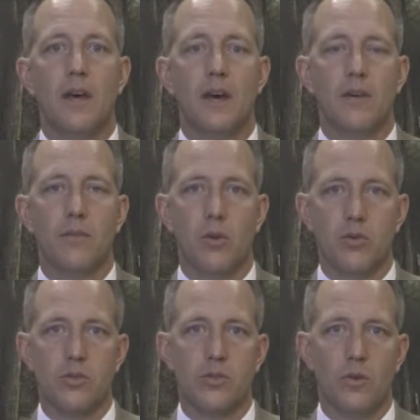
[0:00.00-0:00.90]
of
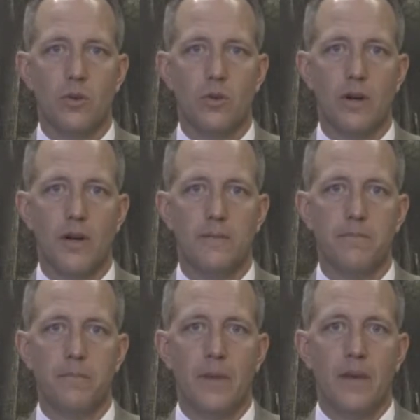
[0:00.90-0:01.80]
course, your
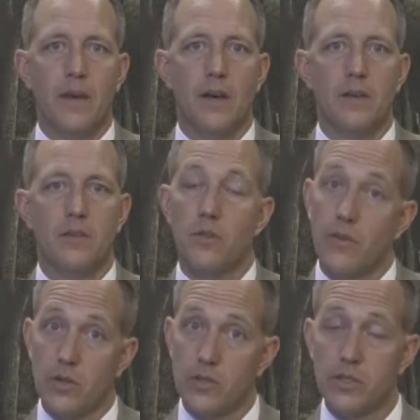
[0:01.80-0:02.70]
the
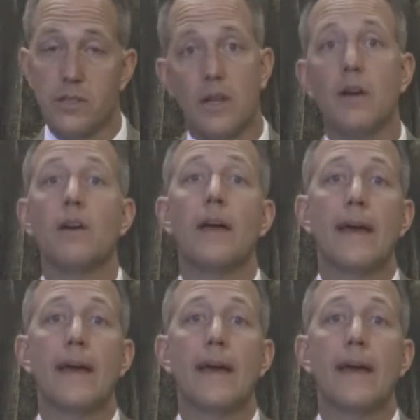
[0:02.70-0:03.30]
verses there,